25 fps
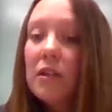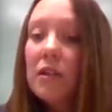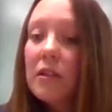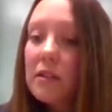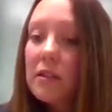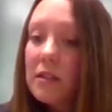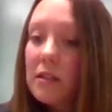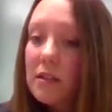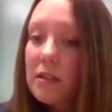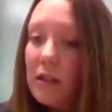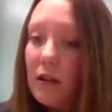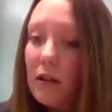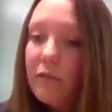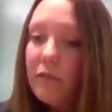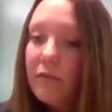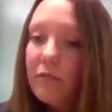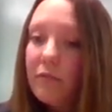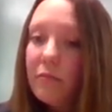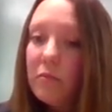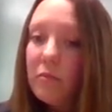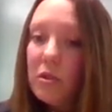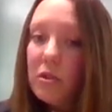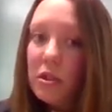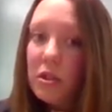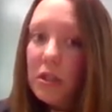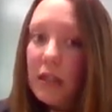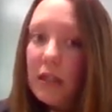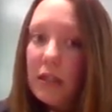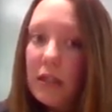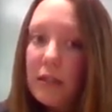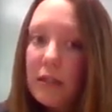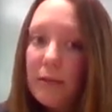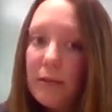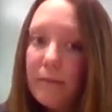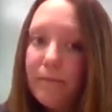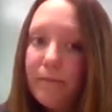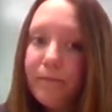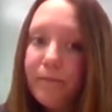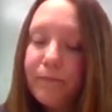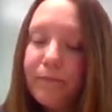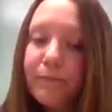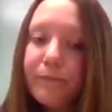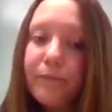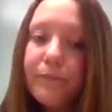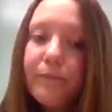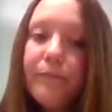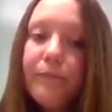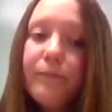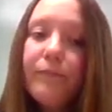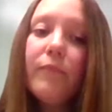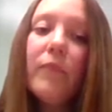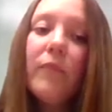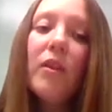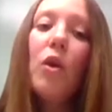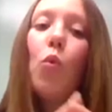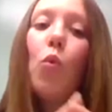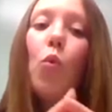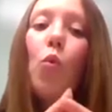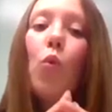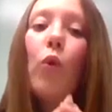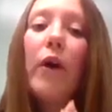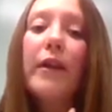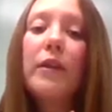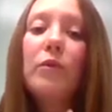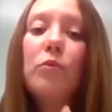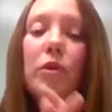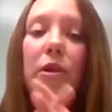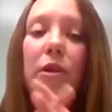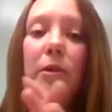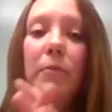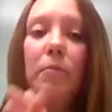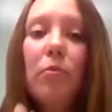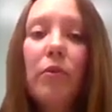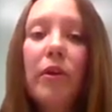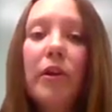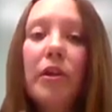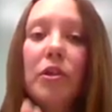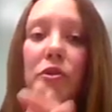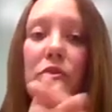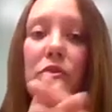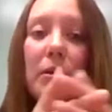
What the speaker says: itself and checked it. When we bring a